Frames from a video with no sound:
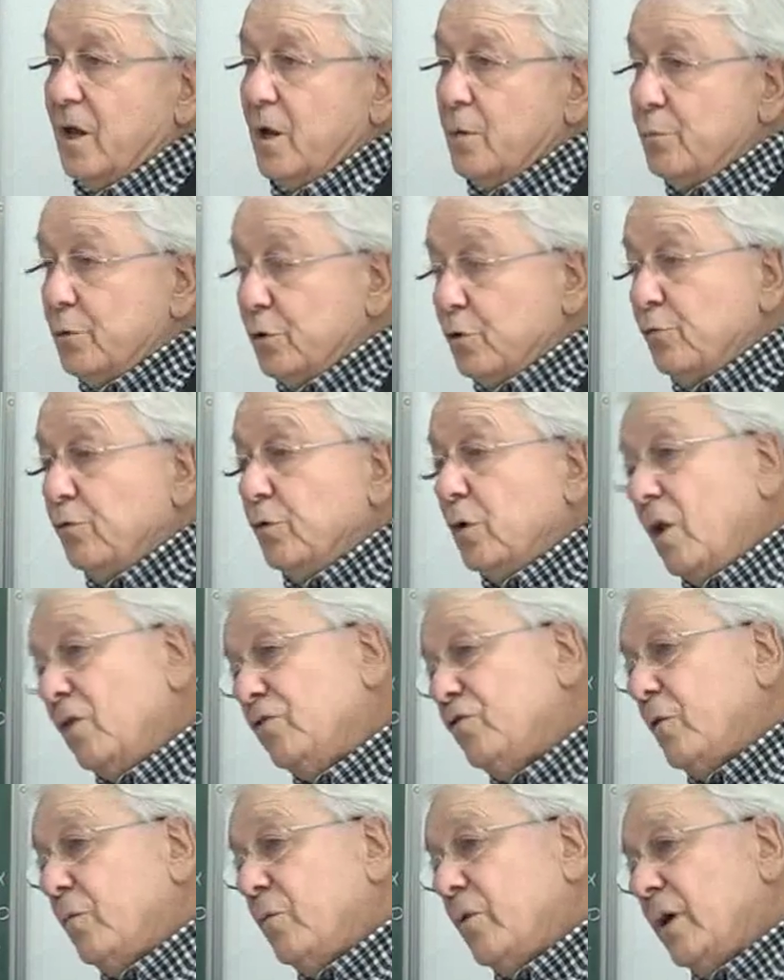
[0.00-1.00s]
a beautiful
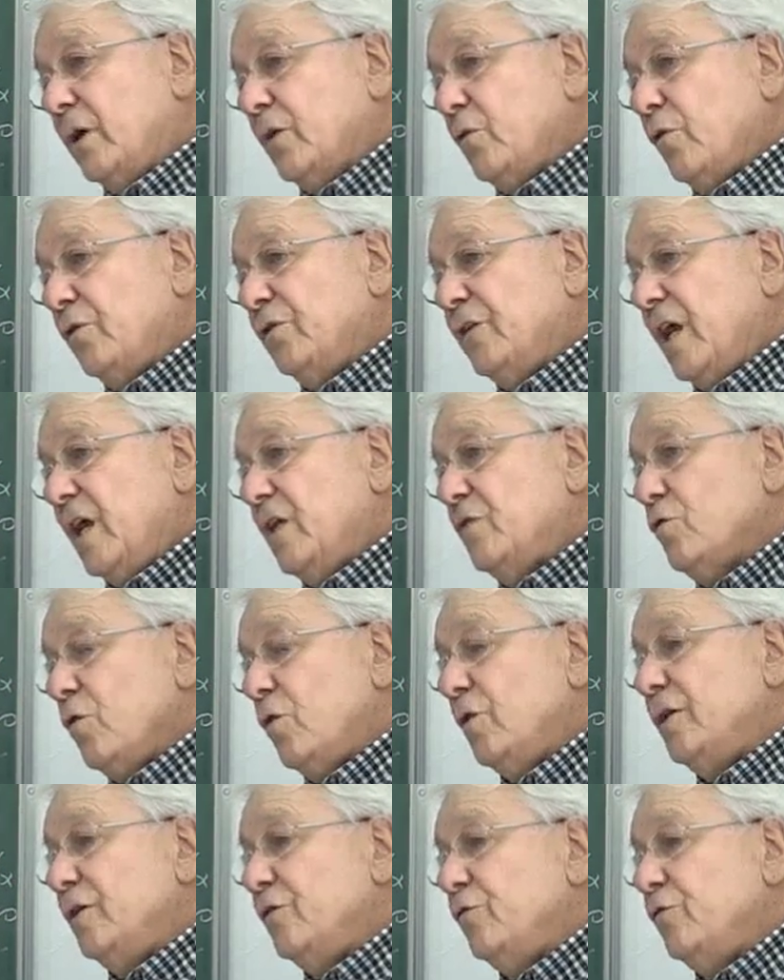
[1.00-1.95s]
algebra, contains all the